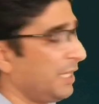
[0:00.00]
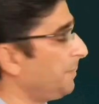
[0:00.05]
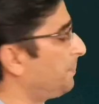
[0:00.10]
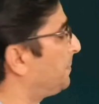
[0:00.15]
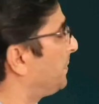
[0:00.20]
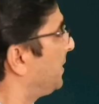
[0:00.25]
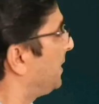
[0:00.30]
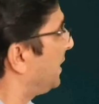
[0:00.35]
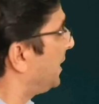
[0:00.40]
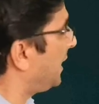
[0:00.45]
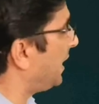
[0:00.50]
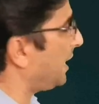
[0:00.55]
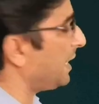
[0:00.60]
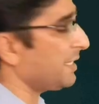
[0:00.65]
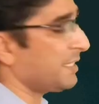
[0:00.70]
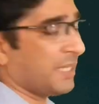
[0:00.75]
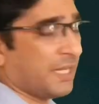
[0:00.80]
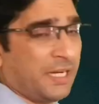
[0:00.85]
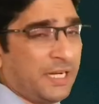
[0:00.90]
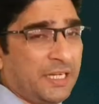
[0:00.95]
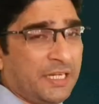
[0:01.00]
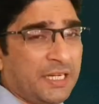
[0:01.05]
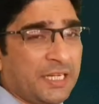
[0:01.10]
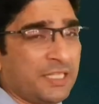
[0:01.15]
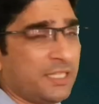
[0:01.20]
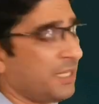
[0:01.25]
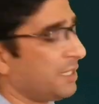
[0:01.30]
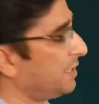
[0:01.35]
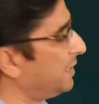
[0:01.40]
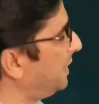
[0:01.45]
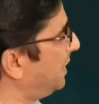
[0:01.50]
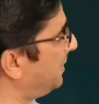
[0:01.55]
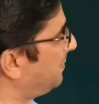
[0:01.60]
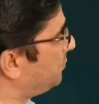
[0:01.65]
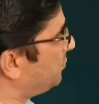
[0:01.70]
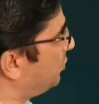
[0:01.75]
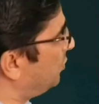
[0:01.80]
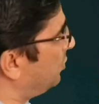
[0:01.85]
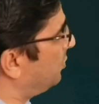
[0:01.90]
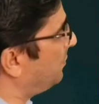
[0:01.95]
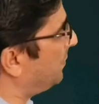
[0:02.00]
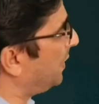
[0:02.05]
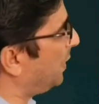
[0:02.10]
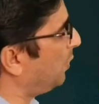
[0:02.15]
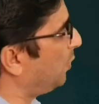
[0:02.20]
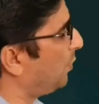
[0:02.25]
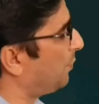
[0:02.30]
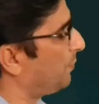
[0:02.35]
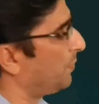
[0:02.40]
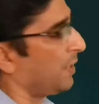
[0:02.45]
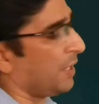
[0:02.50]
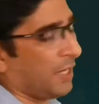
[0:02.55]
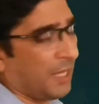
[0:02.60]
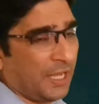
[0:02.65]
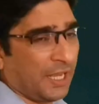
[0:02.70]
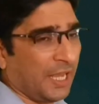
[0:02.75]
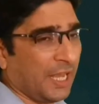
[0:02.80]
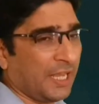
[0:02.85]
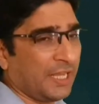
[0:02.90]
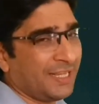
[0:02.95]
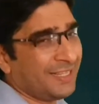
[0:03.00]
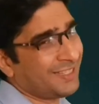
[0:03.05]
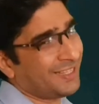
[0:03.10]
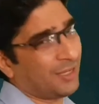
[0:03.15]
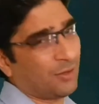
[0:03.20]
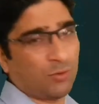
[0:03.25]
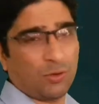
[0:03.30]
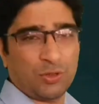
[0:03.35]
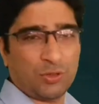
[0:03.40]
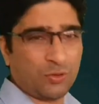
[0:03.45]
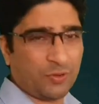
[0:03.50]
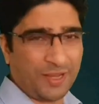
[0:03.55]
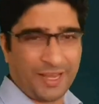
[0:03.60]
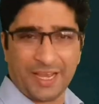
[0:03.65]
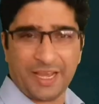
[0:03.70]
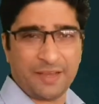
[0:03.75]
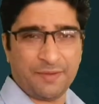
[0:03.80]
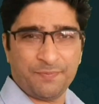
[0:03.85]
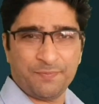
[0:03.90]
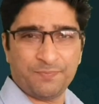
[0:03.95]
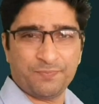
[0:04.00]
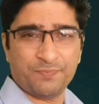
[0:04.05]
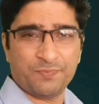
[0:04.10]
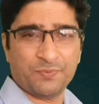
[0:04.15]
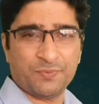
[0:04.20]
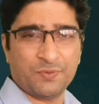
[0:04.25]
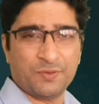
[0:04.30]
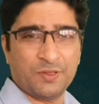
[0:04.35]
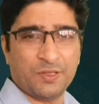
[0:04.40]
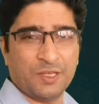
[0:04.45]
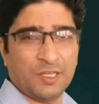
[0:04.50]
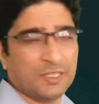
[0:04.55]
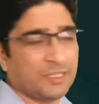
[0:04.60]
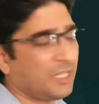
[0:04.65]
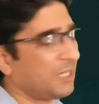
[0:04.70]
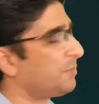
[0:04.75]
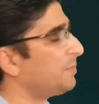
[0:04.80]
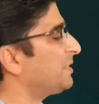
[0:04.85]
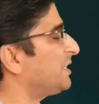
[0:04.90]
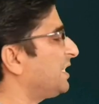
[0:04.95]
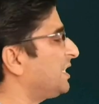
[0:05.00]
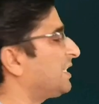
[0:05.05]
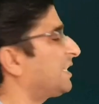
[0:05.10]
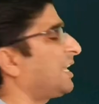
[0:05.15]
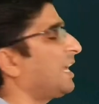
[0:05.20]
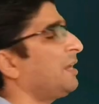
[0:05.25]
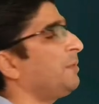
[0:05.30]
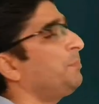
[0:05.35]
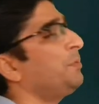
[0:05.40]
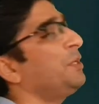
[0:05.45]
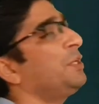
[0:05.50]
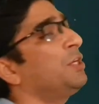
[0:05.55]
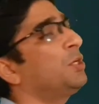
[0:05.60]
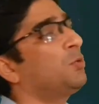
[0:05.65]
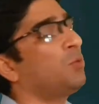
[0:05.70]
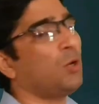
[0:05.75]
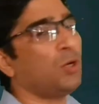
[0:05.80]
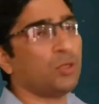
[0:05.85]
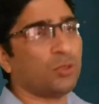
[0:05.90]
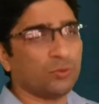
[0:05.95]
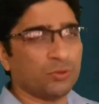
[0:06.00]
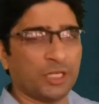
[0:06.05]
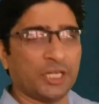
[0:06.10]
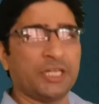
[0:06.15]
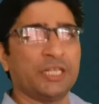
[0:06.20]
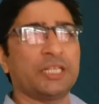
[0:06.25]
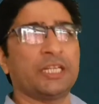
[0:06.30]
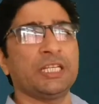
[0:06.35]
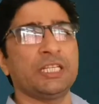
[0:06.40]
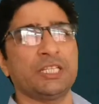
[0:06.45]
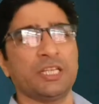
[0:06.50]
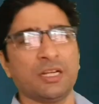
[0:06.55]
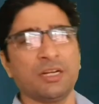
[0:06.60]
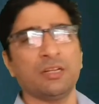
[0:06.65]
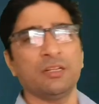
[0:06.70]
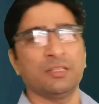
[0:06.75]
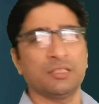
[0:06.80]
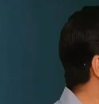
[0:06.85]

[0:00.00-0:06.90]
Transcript: If a is an integer, then absolute value of a is equal to a. That means it can be equal to the integer